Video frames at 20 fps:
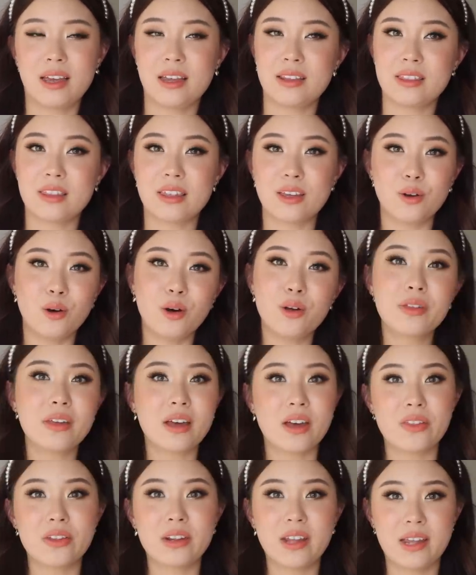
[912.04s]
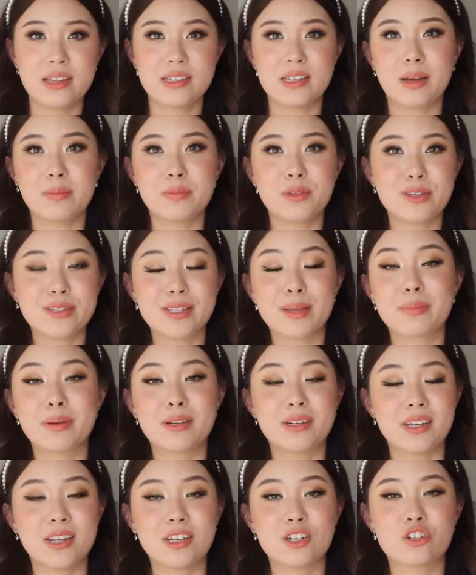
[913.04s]
and all the other days I'm using
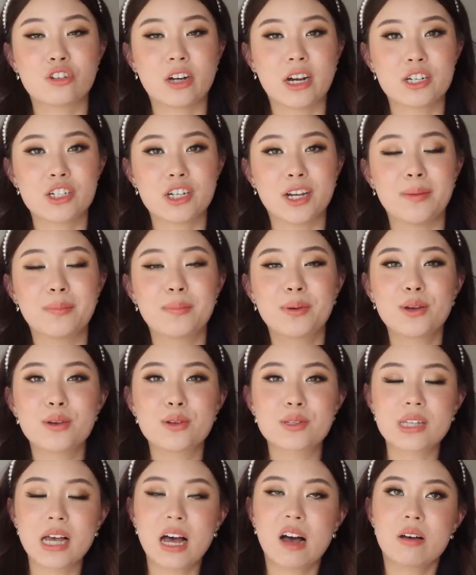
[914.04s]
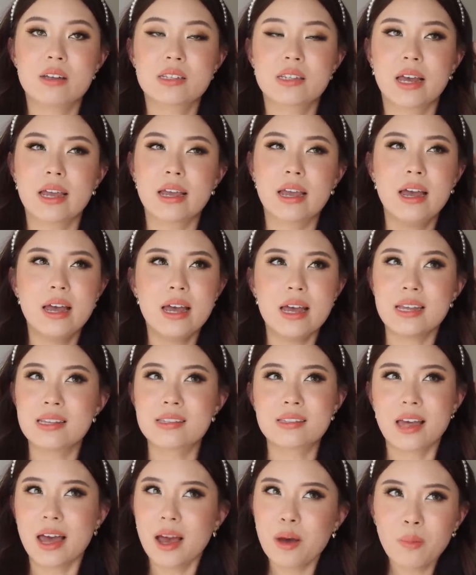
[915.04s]
Petite dry shampoo. So I was like,
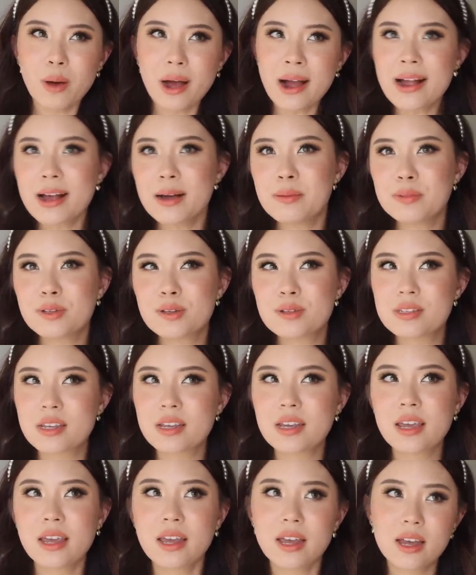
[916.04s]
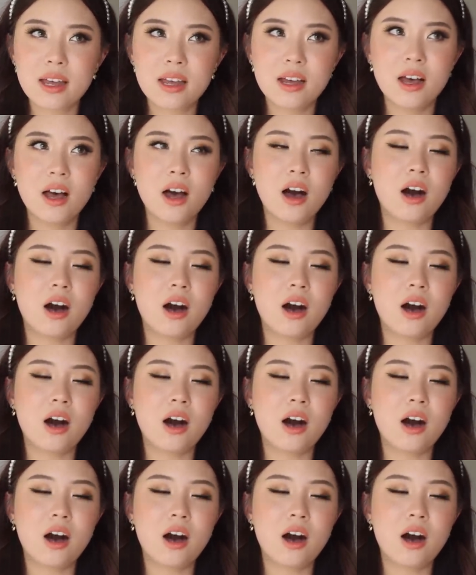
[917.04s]
is that why I'm losing hair?